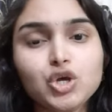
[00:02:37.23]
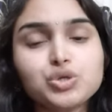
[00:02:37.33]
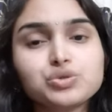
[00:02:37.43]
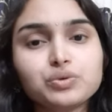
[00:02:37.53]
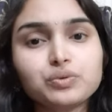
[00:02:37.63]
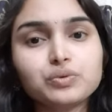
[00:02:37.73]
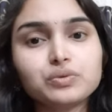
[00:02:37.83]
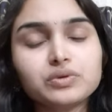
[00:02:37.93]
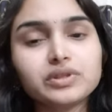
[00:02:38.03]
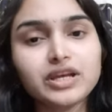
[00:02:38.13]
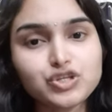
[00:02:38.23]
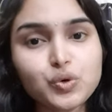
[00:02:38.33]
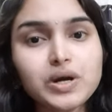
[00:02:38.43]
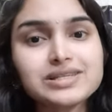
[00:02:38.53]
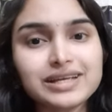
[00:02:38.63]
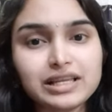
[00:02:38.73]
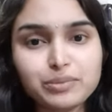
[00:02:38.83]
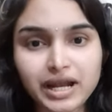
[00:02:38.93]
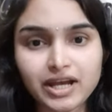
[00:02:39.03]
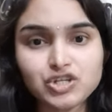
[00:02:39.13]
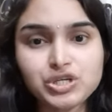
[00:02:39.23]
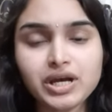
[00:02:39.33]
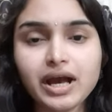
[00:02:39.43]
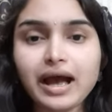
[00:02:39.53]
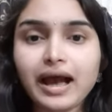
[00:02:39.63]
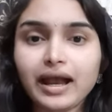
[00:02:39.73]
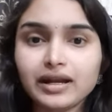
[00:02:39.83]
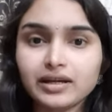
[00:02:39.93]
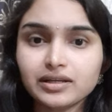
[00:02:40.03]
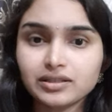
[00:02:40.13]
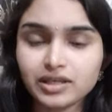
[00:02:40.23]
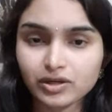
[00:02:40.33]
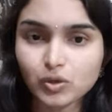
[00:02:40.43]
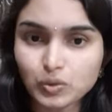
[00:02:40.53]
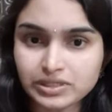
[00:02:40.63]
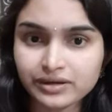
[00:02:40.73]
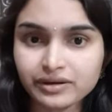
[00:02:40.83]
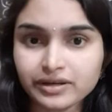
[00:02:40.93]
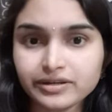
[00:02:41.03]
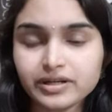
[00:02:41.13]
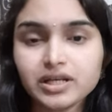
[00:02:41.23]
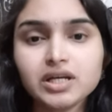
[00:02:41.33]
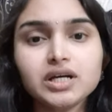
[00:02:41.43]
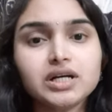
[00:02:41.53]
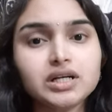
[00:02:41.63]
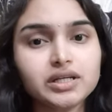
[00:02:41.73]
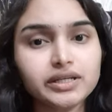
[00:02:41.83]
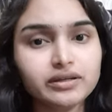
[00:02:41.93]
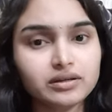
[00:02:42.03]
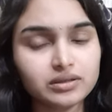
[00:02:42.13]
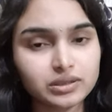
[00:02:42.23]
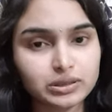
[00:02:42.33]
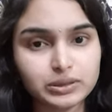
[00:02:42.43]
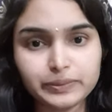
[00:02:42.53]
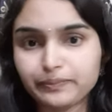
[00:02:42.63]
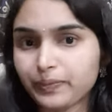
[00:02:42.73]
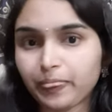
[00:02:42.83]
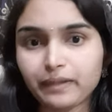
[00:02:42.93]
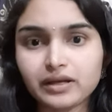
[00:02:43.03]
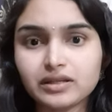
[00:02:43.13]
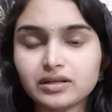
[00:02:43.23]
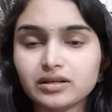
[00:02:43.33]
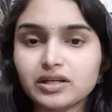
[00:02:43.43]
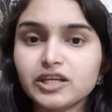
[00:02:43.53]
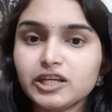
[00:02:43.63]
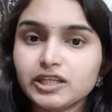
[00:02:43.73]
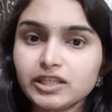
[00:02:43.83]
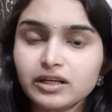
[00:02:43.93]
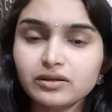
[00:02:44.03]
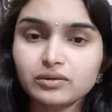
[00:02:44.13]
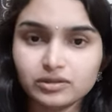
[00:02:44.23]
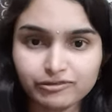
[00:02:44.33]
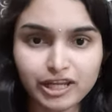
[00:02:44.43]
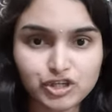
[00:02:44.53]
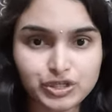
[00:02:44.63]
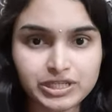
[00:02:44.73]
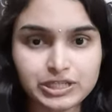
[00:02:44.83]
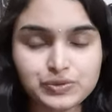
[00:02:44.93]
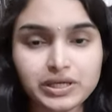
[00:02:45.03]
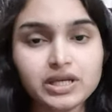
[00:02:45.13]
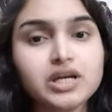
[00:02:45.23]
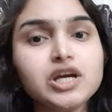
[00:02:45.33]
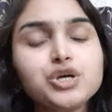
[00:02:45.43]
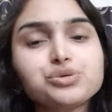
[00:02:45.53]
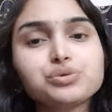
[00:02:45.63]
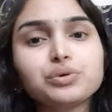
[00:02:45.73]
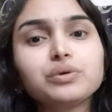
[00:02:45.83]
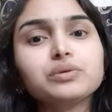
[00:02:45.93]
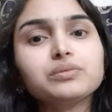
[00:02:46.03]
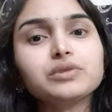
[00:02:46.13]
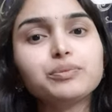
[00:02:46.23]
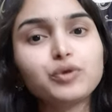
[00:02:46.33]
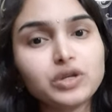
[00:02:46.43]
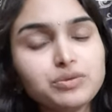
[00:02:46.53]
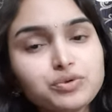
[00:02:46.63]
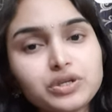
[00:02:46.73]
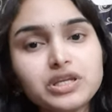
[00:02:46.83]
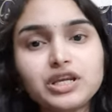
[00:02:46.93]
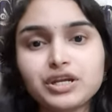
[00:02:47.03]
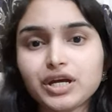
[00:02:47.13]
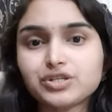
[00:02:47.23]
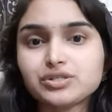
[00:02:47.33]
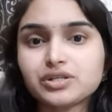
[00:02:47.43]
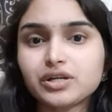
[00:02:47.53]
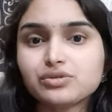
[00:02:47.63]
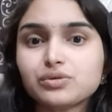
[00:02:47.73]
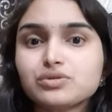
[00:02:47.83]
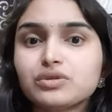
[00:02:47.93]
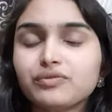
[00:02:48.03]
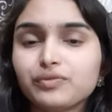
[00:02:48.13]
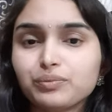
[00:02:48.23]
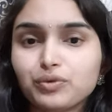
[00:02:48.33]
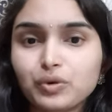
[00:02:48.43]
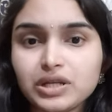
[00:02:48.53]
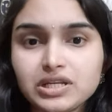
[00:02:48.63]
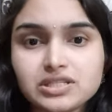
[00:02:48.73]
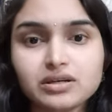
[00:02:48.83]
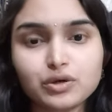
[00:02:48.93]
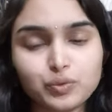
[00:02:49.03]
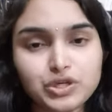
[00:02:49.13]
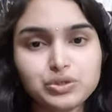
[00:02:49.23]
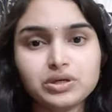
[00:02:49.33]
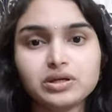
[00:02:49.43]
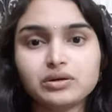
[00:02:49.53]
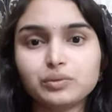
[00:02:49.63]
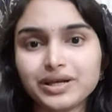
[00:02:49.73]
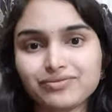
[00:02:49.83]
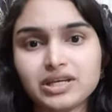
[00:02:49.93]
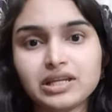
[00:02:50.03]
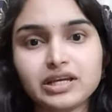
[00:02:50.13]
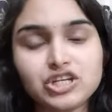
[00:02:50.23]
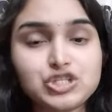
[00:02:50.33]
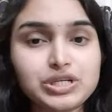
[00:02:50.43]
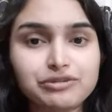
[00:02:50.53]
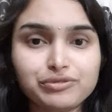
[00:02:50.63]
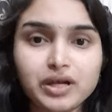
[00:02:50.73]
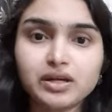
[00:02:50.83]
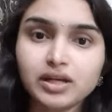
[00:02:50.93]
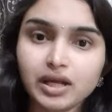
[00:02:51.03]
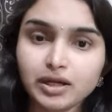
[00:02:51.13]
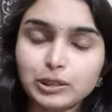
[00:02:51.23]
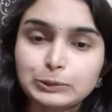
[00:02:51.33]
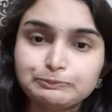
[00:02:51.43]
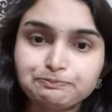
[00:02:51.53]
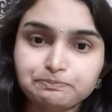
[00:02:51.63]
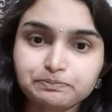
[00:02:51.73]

So they show a single branch and uh, they are closely related in, um, in, in the uh, phylogenetic tree. So the protein-protein interaction studies also the proteins uh, which we have taken like EGFR and um,